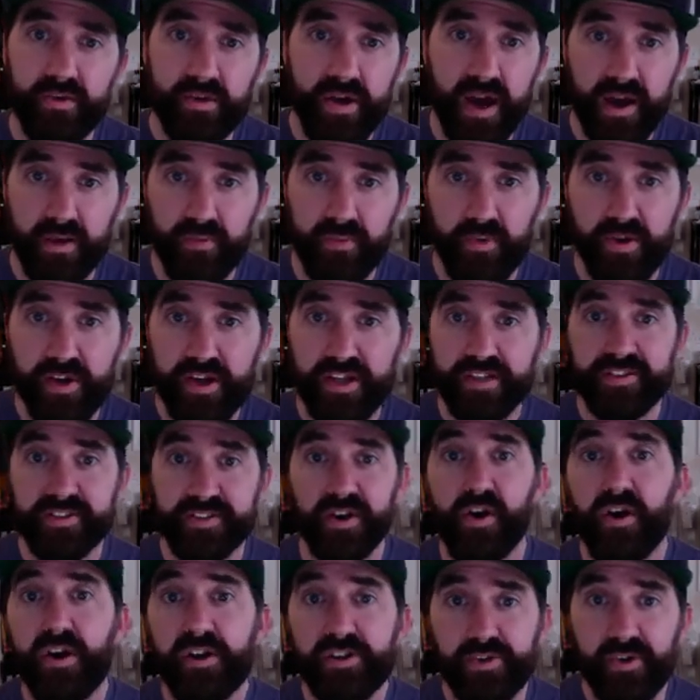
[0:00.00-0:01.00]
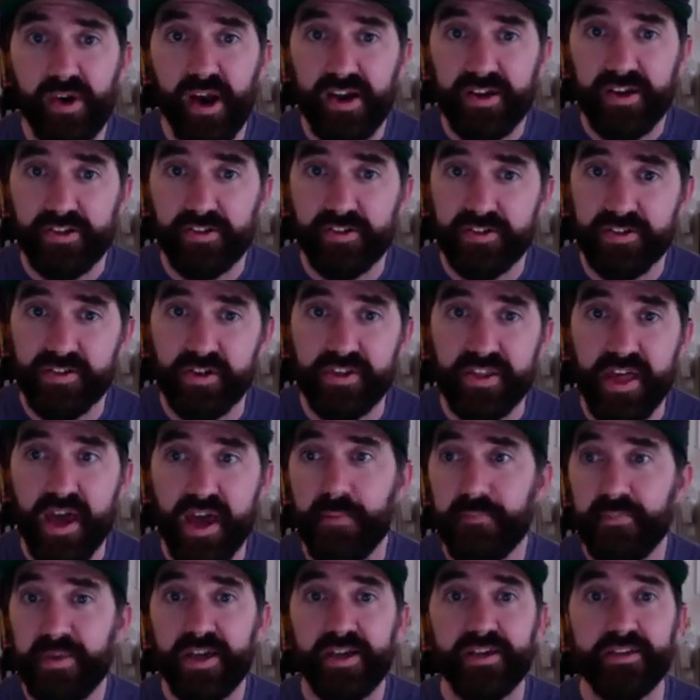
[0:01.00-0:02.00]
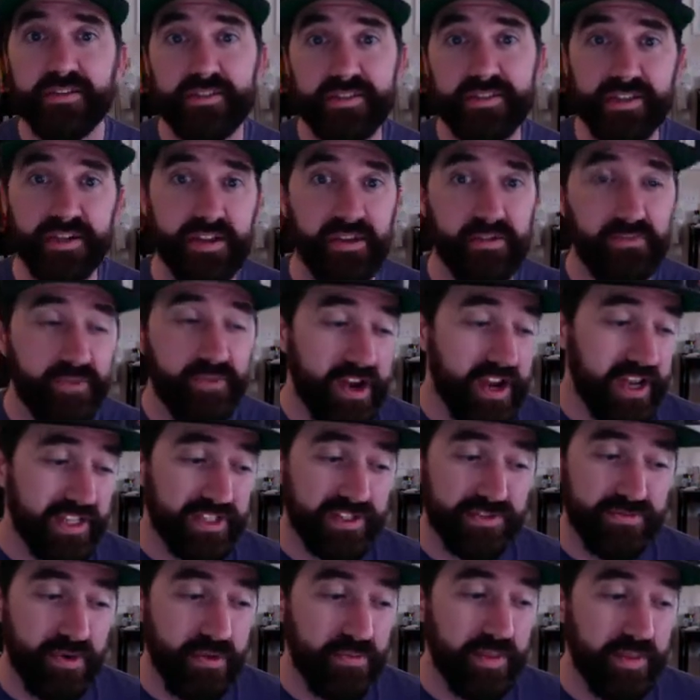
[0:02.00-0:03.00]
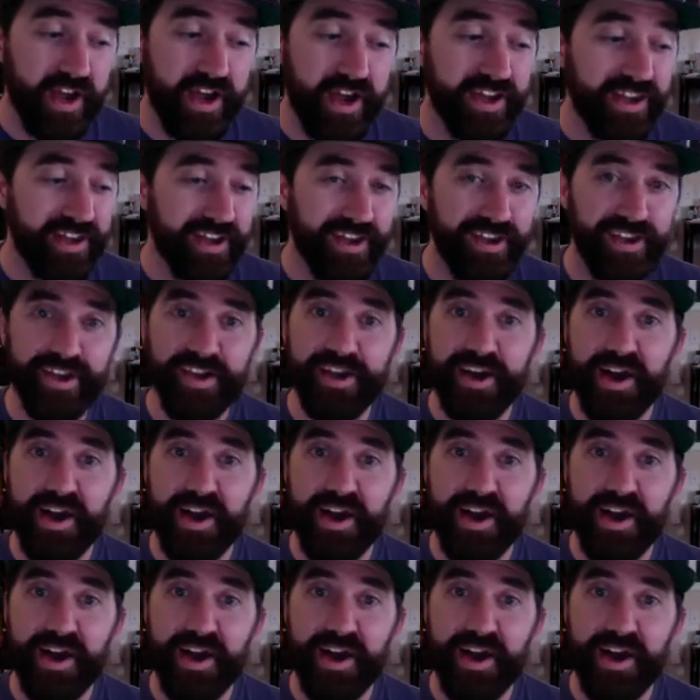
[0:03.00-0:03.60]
I work as an art director, so that means it can range from, like,